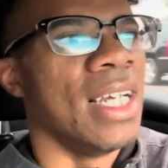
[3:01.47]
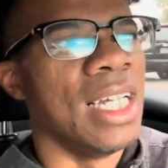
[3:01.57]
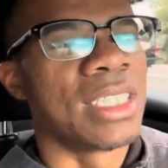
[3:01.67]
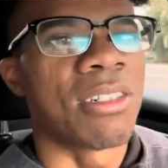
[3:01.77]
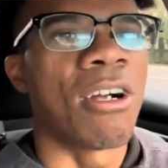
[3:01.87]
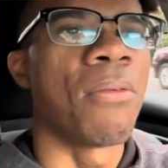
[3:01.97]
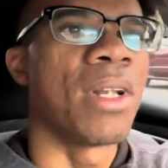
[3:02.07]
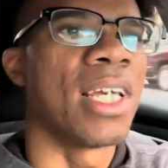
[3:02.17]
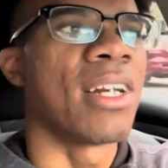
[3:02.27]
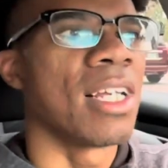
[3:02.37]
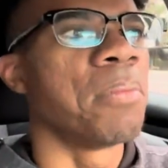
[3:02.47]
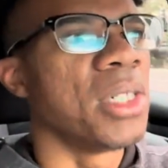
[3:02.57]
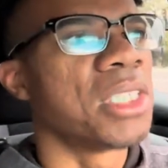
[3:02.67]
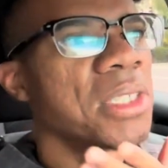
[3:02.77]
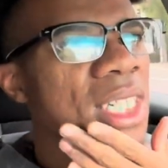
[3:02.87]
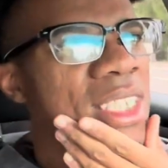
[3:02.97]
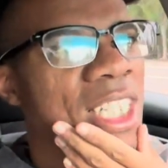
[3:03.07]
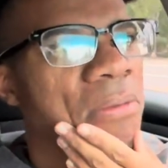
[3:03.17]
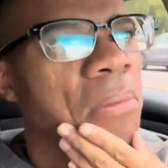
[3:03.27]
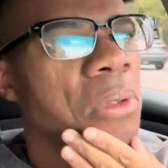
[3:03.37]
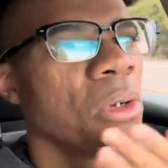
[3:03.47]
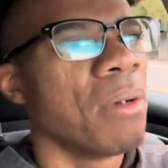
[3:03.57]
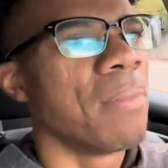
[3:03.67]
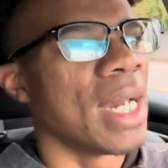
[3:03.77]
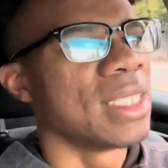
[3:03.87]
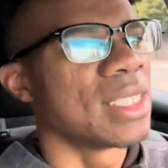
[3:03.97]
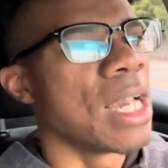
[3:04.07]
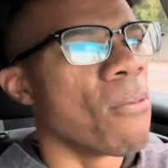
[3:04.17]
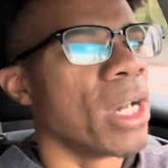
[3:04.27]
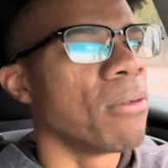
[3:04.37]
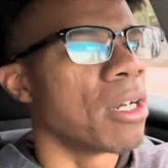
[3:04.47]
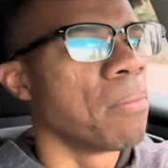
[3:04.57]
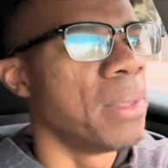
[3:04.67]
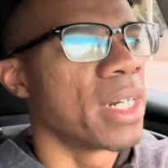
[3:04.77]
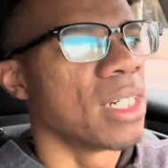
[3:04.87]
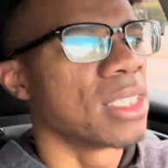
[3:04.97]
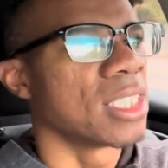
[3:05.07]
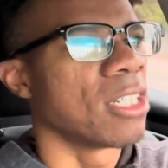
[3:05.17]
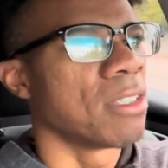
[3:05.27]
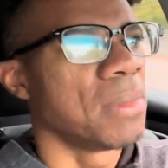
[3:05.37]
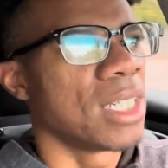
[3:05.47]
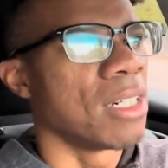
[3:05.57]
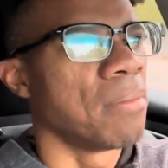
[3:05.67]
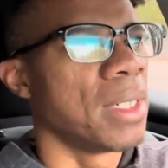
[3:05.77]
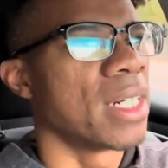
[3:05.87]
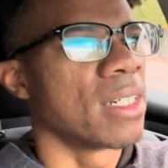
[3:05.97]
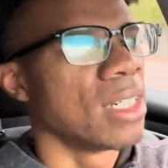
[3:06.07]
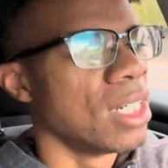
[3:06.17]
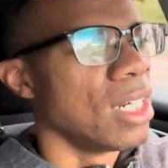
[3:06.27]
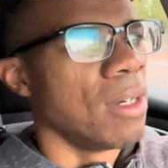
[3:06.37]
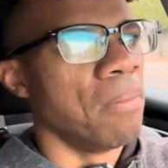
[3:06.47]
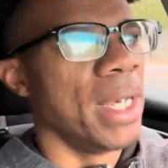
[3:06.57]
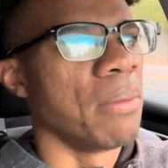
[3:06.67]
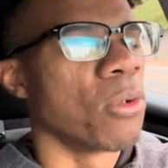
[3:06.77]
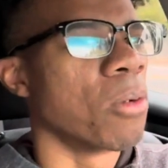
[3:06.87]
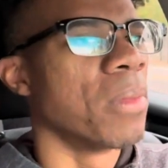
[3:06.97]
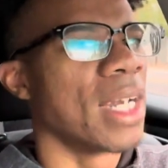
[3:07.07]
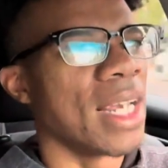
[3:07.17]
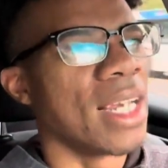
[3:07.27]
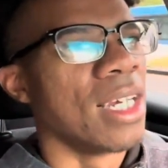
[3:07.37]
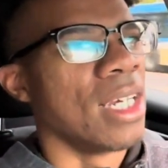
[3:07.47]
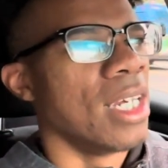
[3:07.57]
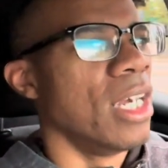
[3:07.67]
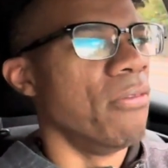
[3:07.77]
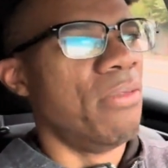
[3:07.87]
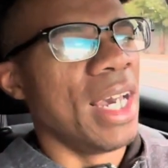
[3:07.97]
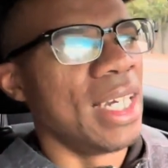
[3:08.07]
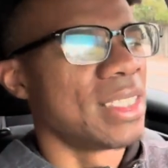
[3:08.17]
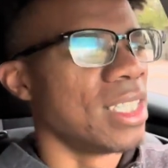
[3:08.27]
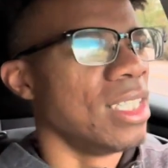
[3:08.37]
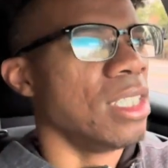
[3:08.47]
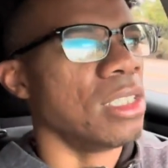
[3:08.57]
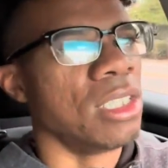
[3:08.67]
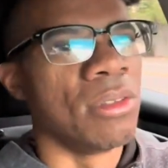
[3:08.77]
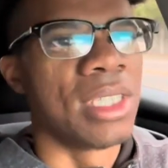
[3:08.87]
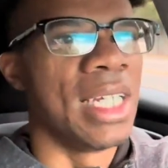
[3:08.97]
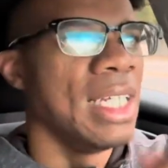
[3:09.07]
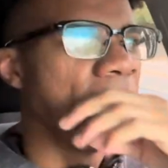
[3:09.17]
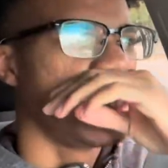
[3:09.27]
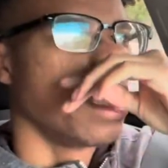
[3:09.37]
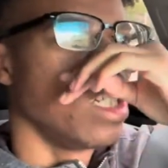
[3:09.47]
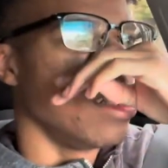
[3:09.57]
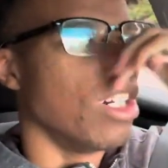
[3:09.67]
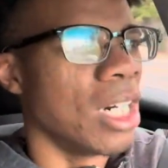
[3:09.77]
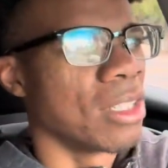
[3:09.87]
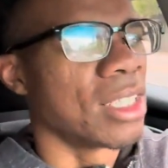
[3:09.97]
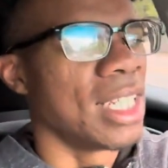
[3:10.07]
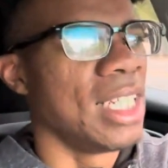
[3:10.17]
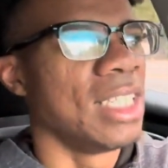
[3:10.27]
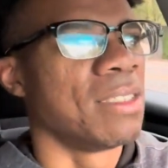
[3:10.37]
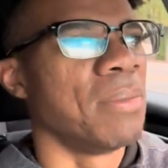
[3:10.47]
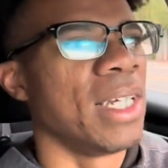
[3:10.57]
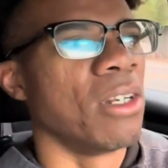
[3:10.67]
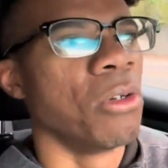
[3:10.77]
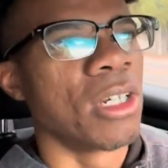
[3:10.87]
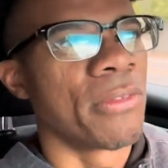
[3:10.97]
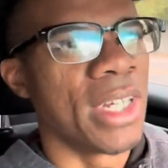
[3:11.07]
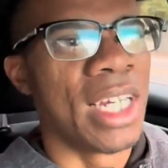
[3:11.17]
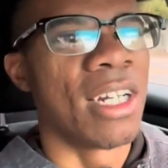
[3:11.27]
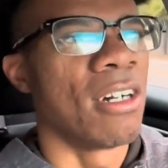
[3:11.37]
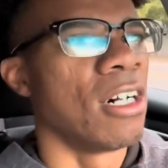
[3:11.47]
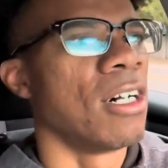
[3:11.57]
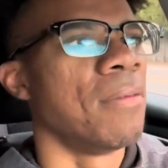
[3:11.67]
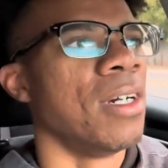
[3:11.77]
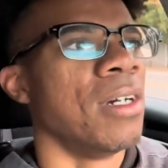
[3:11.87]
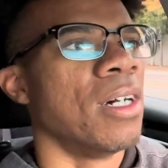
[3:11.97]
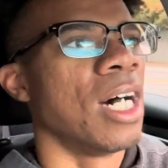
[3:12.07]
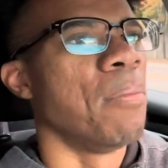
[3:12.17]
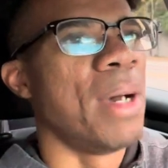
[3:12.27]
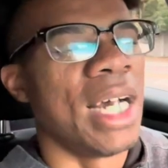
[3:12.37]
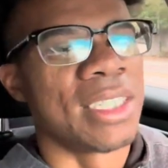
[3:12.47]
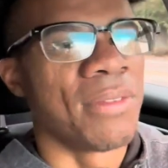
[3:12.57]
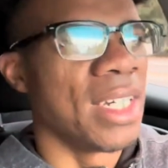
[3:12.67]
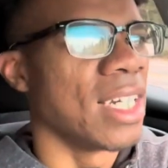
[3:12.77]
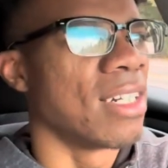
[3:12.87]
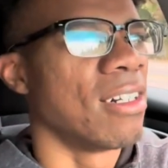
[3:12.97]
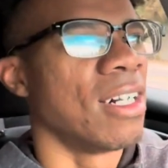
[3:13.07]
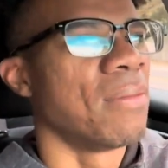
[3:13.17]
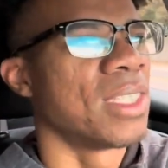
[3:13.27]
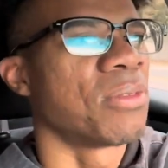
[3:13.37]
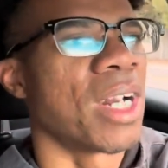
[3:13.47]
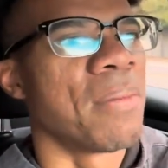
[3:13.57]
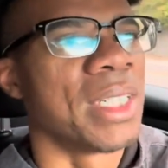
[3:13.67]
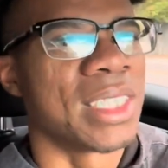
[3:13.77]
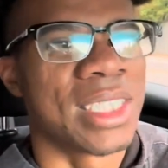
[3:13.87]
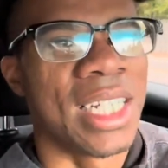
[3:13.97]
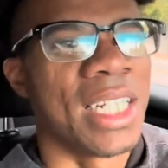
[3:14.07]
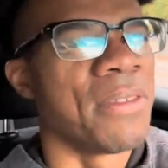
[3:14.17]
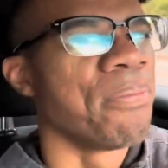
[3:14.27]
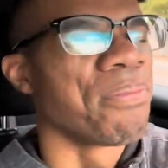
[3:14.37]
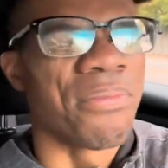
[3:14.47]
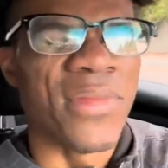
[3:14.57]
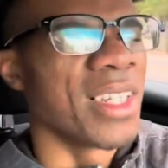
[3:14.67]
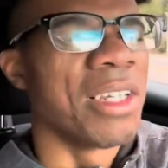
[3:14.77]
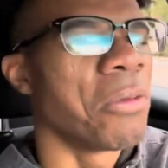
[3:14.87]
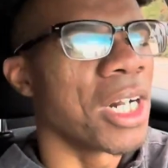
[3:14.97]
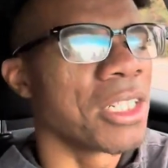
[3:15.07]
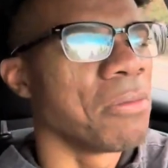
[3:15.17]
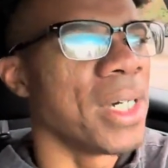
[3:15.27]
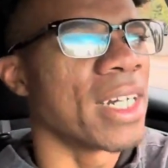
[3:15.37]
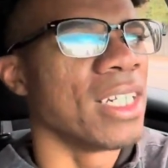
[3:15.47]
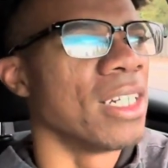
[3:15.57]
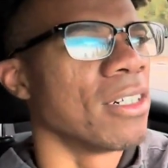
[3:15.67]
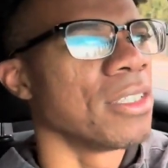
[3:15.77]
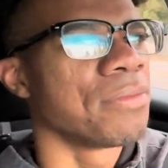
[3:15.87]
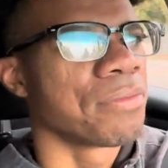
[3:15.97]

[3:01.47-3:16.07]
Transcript: Instacart will literally put you in a self-employed mindset where you want to better yourself to become better, make more money, invest, do things, other things, make lucrative income, passive income, that's what I meant to say. You want to do better, you know?